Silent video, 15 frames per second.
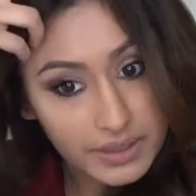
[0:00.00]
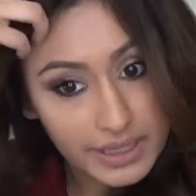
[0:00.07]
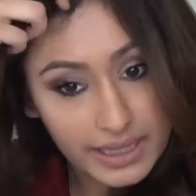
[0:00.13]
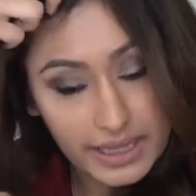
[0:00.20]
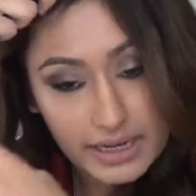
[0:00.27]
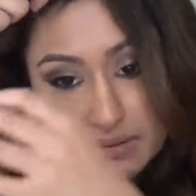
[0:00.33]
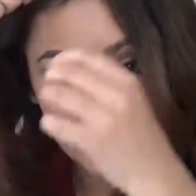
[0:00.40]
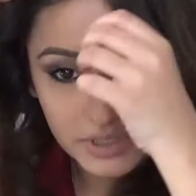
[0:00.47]

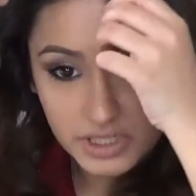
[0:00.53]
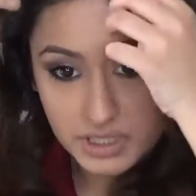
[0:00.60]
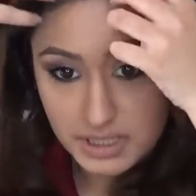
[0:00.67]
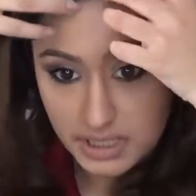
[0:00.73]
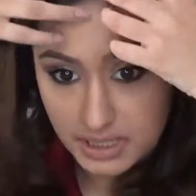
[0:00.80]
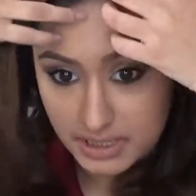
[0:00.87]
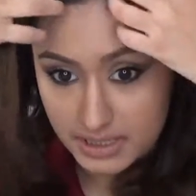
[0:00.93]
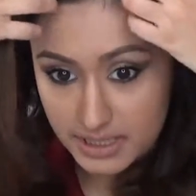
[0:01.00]
again, I'm
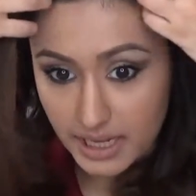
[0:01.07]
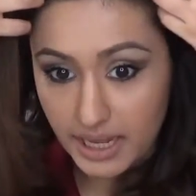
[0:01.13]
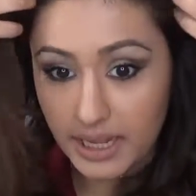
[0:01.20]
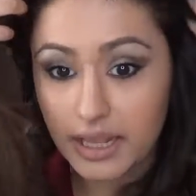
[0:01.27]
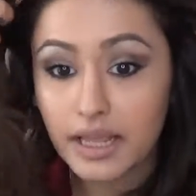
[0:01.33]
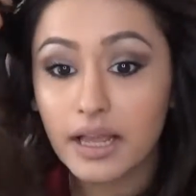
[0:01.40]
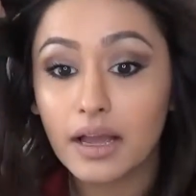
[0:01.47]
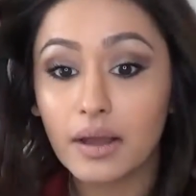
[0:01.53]
just gonna
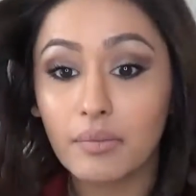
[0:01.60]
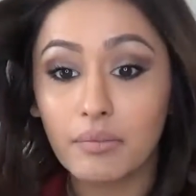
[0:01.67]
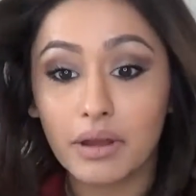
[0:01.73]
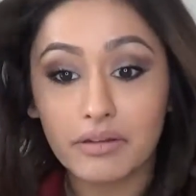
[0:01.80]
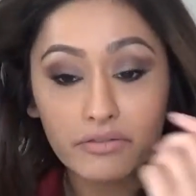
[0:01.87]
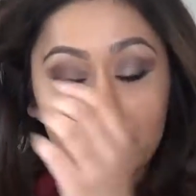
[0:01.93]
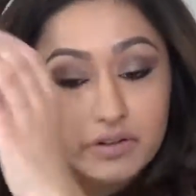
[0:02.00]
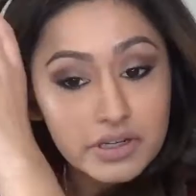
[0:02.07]
take
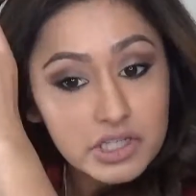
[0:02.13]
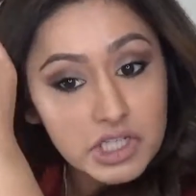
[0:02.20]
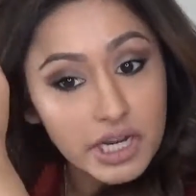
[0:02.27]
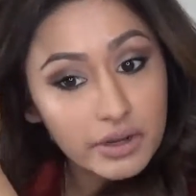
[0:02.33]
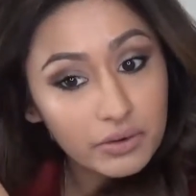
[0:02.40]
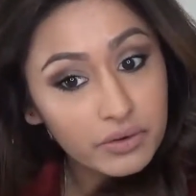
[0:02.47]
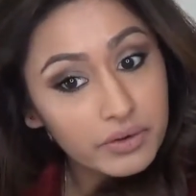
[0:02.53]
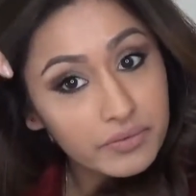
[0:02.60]
my fringe
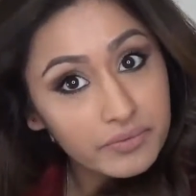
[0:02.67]
out.